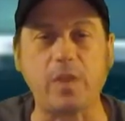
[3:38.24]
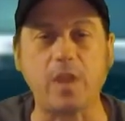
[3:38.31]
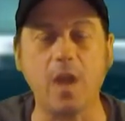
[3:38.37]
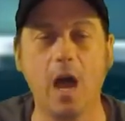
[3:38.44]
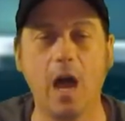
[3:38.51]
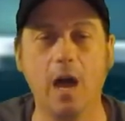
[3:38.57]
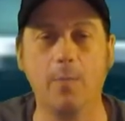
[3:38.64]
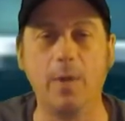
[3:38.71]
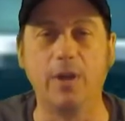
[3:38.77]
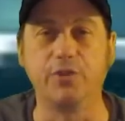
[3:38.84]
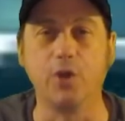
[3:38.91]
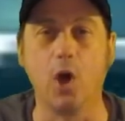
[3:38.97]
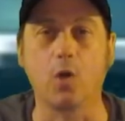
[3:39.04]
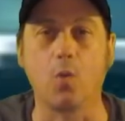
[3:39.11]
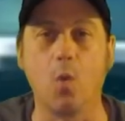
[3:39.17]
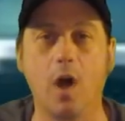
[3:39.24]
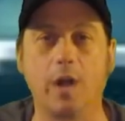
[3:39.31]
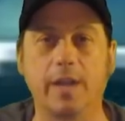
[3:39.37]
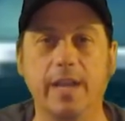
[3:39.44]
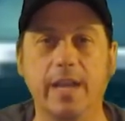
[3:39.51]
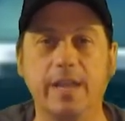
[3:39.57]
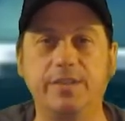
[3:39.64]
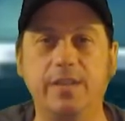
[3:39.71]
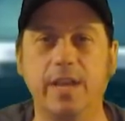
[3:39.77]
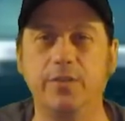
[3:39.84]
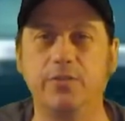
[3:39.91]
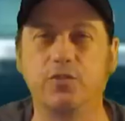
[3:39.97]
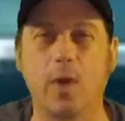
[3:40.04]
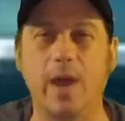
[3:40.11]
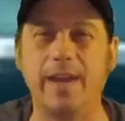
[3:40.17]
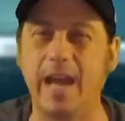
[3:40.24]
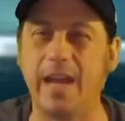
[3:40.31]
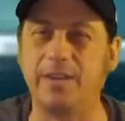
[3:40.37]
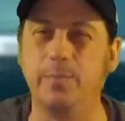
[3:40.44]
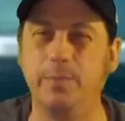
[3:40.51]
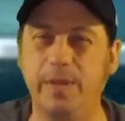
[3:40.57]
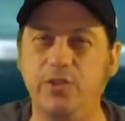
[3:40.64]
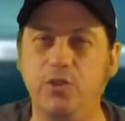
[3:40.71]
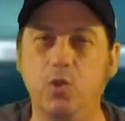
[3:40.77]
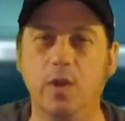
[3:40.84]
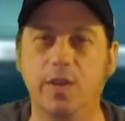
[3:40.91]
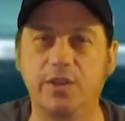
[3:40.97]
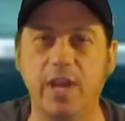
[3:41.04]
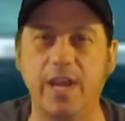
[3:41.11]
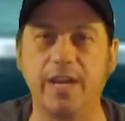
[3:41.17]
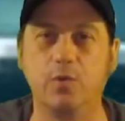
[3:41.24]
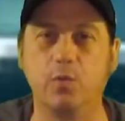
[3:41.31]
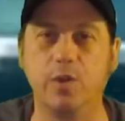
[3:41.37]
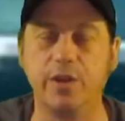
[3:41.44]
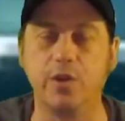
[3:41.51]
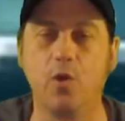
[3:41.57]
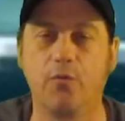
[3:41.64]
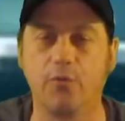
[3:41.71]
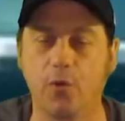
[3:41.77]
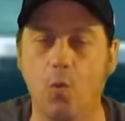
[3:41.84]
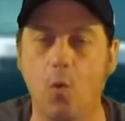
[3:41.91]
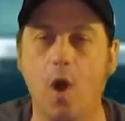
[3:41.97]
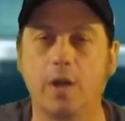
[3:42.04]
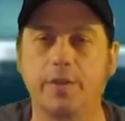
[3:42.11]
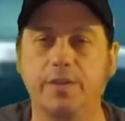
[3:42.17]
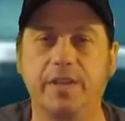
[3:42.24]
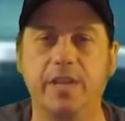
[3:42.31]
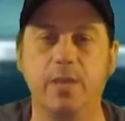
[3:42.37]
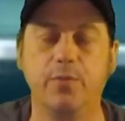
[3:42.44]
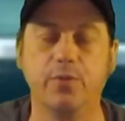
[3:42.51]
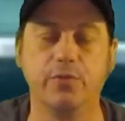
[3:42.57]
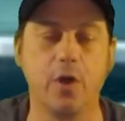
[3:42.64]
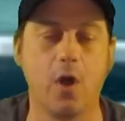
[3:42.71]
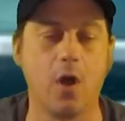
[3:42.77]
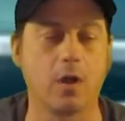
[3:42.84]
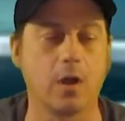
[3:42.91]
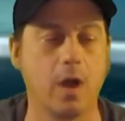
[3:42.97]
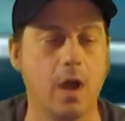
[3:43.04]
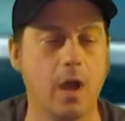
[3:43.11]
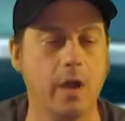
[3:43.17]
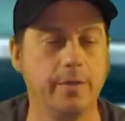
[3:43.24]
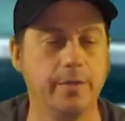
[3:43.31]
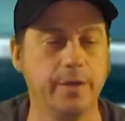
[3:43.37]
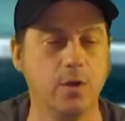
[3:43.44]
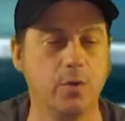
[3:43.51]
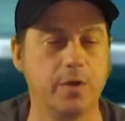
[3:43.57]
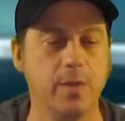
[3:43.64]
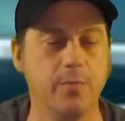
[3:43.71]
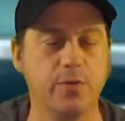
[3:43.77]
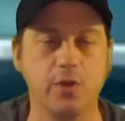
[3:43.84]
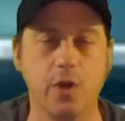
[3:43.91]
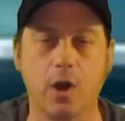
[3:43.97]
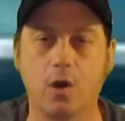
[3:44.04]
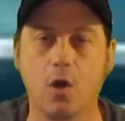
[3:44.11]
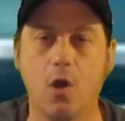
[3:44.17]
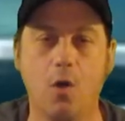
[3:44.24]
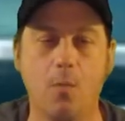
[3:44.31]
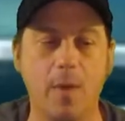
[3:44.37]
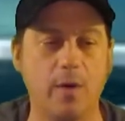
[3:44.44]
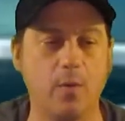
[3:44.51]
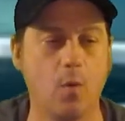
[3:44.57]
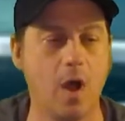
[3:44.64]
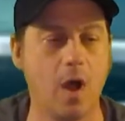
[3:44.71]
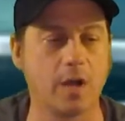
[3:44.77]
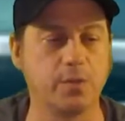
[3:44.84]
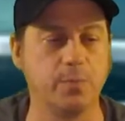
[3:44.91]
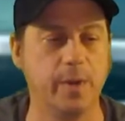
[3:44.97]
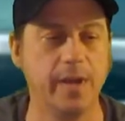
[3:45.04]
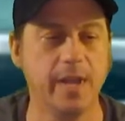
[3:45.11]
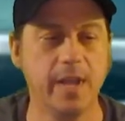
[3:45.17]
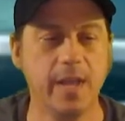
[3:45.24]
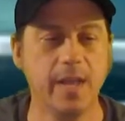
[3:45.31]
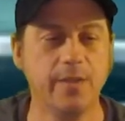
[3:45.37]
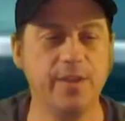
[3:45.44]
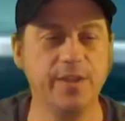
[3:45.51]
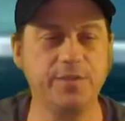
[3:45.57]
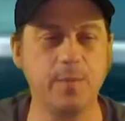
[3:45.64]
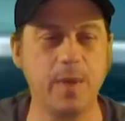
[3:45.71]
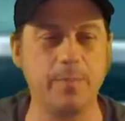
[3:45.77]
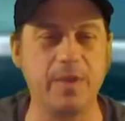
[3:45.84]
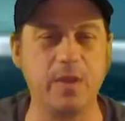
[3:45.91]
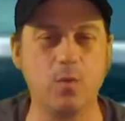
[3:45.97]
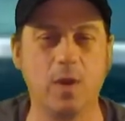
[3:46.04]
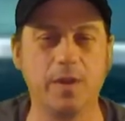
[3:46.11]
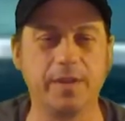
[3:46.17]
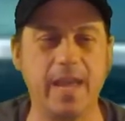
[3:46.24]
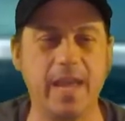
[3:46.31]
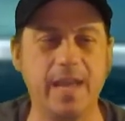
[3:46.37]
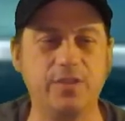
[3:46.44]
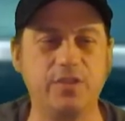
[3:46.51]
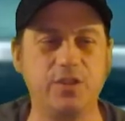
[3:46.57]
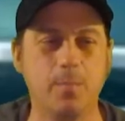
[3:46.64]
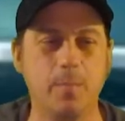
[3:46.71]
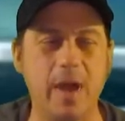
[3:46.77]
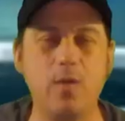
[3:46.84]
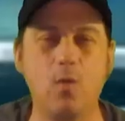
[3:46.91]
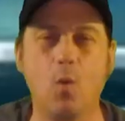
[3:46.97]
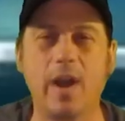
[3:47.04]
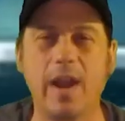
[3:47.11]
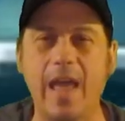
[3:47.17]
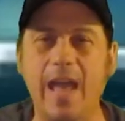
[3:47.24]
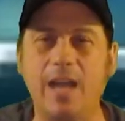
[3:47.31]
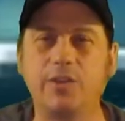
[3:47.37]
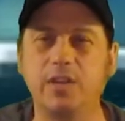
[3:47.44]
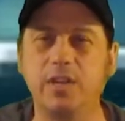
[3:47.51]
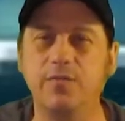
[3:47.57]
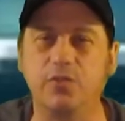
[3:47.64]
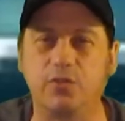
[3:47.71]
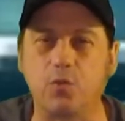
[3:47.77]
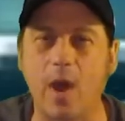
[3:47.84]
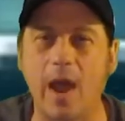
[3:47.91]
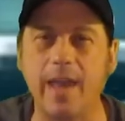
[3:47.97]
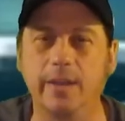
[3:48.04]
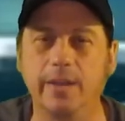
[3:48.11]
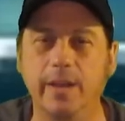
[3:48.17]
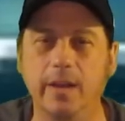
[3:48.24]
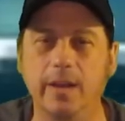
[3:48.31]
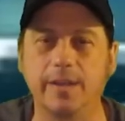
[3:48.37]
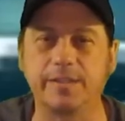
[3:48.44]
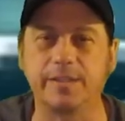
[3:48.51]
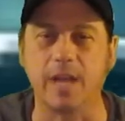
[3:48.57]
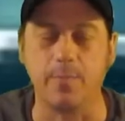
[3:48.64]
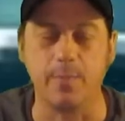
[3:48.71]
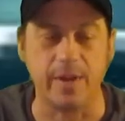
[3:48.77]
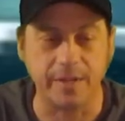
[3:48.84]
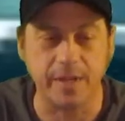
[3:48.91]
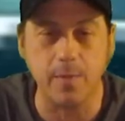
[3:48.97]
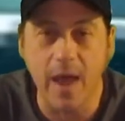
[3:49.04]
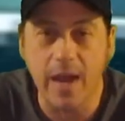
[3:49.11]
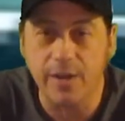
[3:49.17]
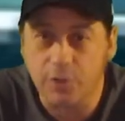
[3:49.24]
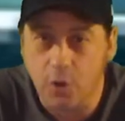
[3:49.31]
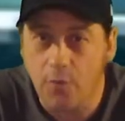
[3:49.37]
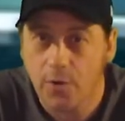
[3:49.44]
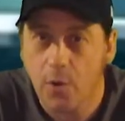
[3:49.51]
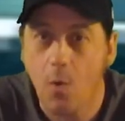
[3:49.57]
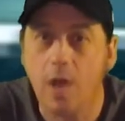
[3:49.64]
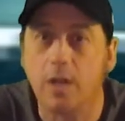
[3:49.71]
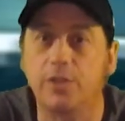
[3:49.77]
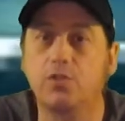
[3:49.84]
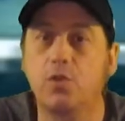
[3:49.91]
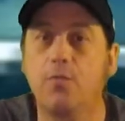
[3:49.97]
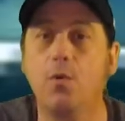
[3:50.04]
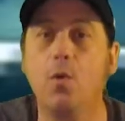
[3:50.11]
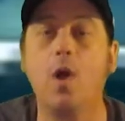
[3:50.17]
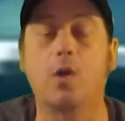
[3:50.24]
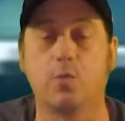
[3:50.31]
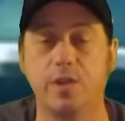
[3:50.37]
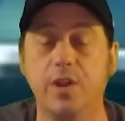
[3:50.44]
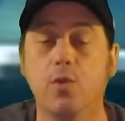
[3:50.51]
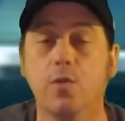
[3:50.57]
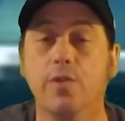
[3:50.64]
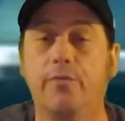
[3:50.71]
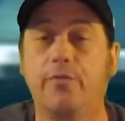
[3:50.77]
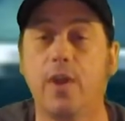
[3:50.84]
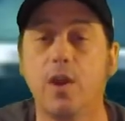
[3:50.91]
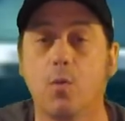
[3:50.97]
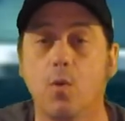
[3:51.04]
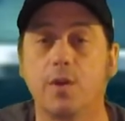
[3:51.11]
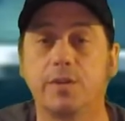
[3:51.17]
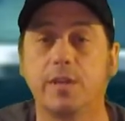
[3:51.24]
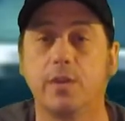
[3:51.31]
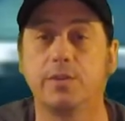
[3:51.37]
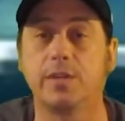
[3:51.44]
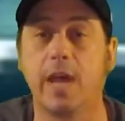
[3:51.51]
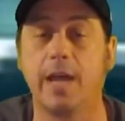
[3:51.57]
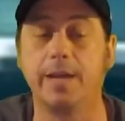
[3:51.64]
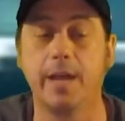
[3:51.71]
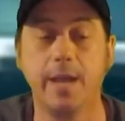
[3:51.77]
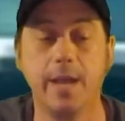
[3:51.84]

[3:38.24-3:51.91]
about dog walking, I said try not to be too excited when you go for a walk to keep your dog, keep your dog calm on walks. But this might be one case you might want to actually even try a little excitement. Come on, let's go for a walk. Let's go for a walk when you're hearing the fireworks outside.